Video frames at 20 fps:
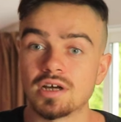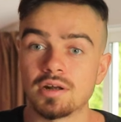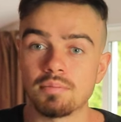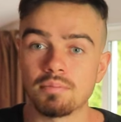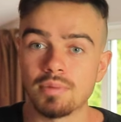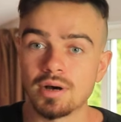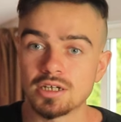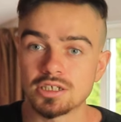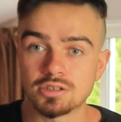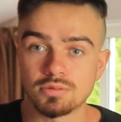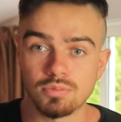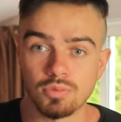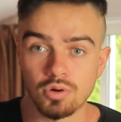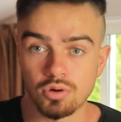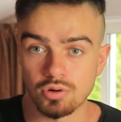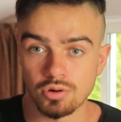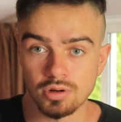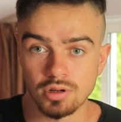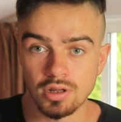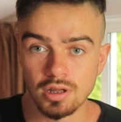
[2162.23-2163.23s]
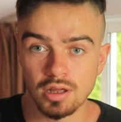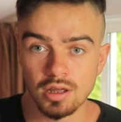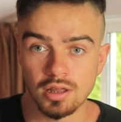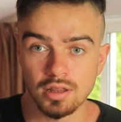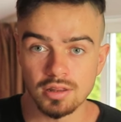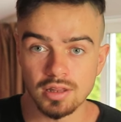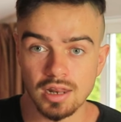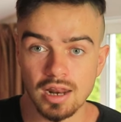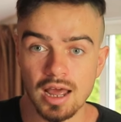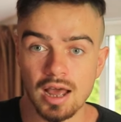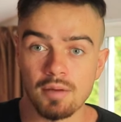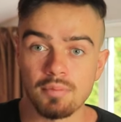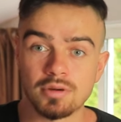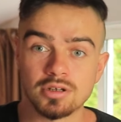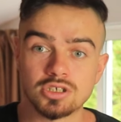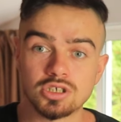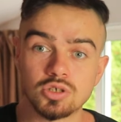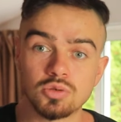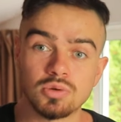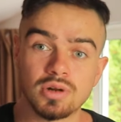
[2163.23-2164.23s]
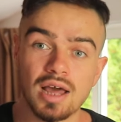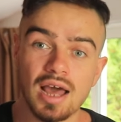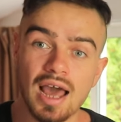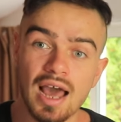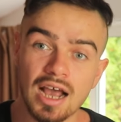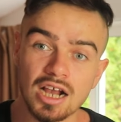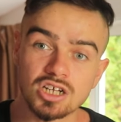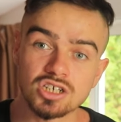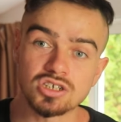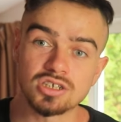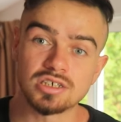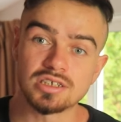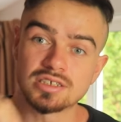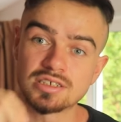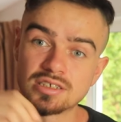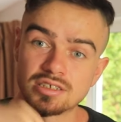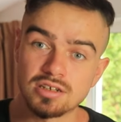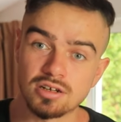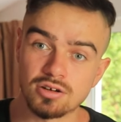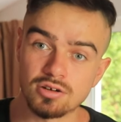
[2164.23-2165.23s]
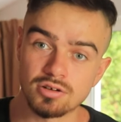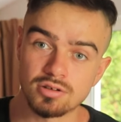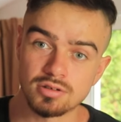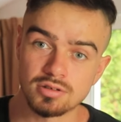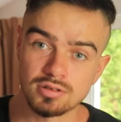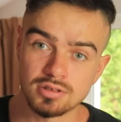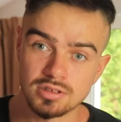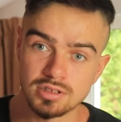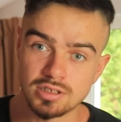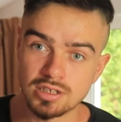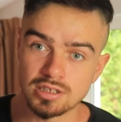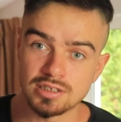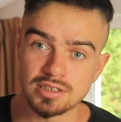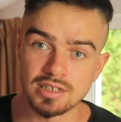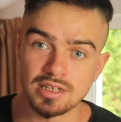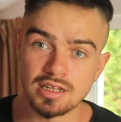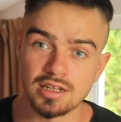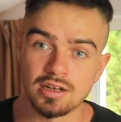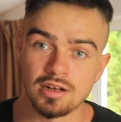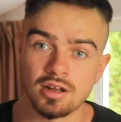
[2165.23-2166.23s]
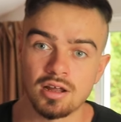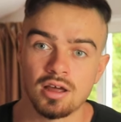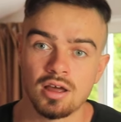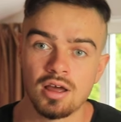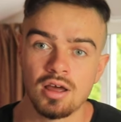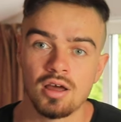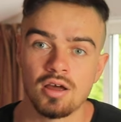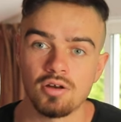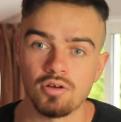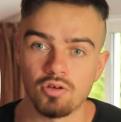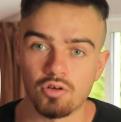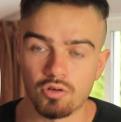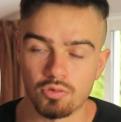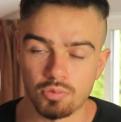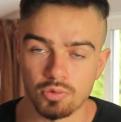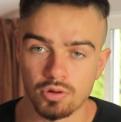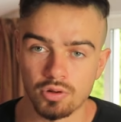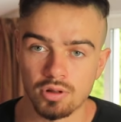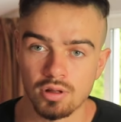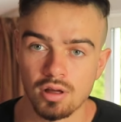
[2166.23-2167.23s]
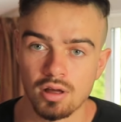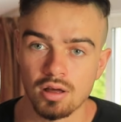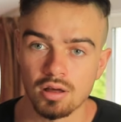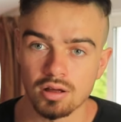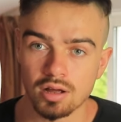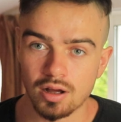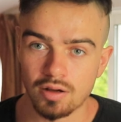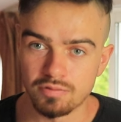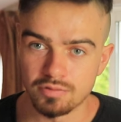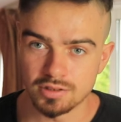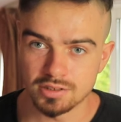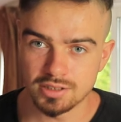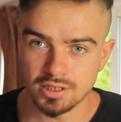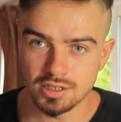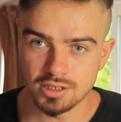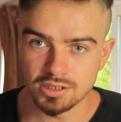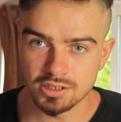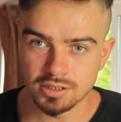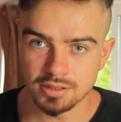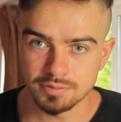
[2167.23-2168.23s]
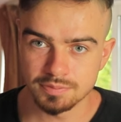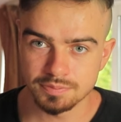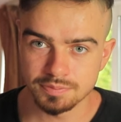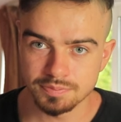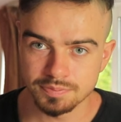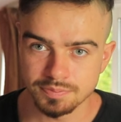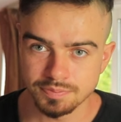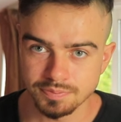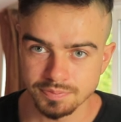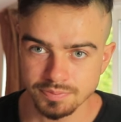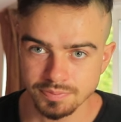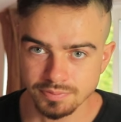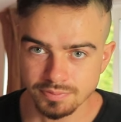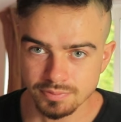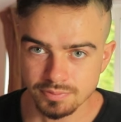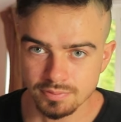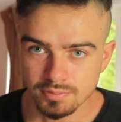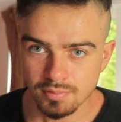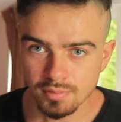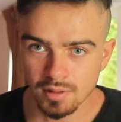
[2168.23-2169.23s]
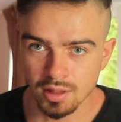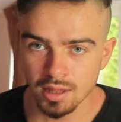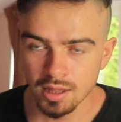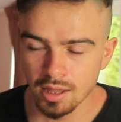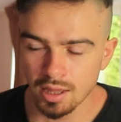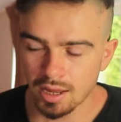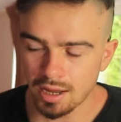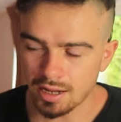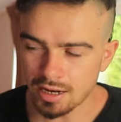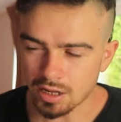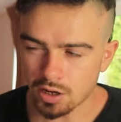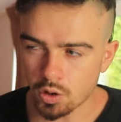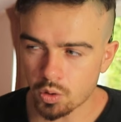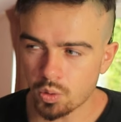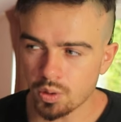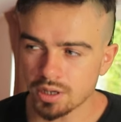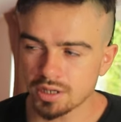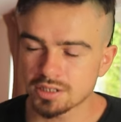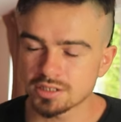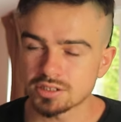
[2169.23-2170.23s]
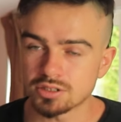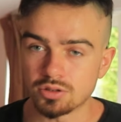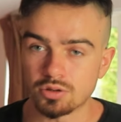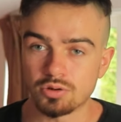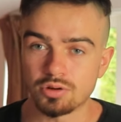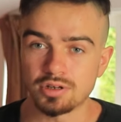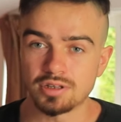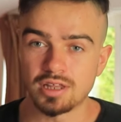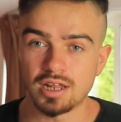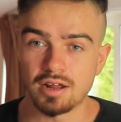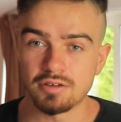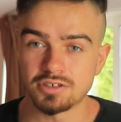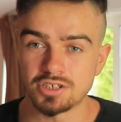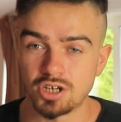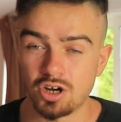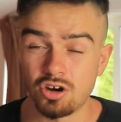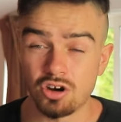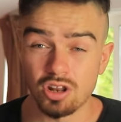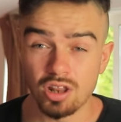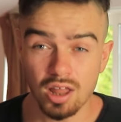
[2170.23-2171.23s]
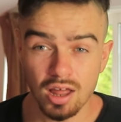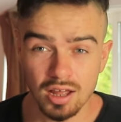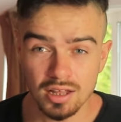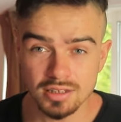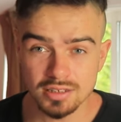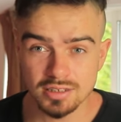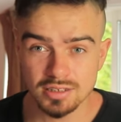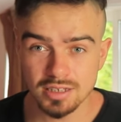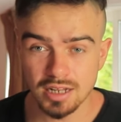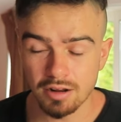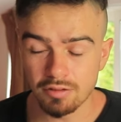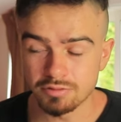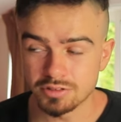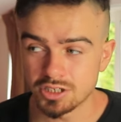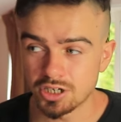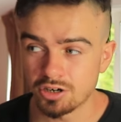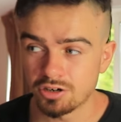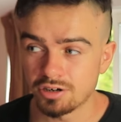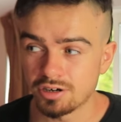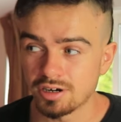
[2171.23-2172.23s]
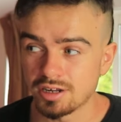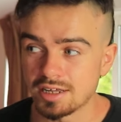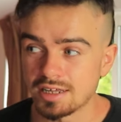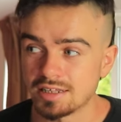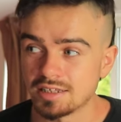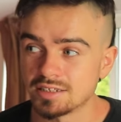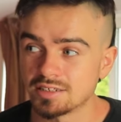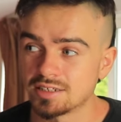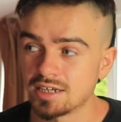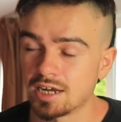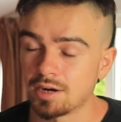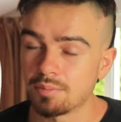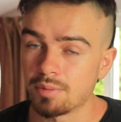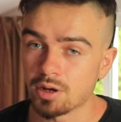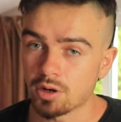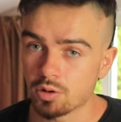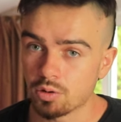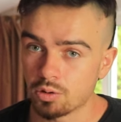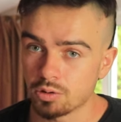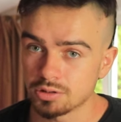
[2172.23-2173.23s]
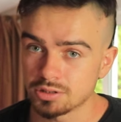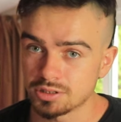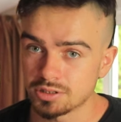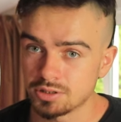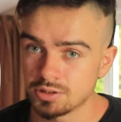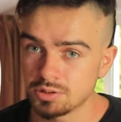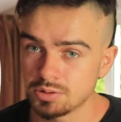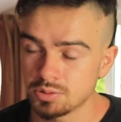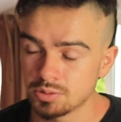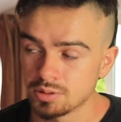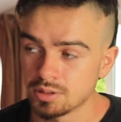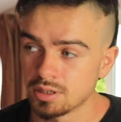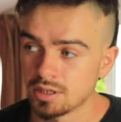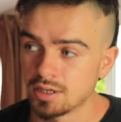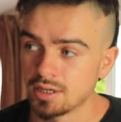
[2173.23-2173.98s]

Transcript: done much more than how much you would actually stutter just in normal conversation. And a quick story that I've shared lots and I've shared inside of my course too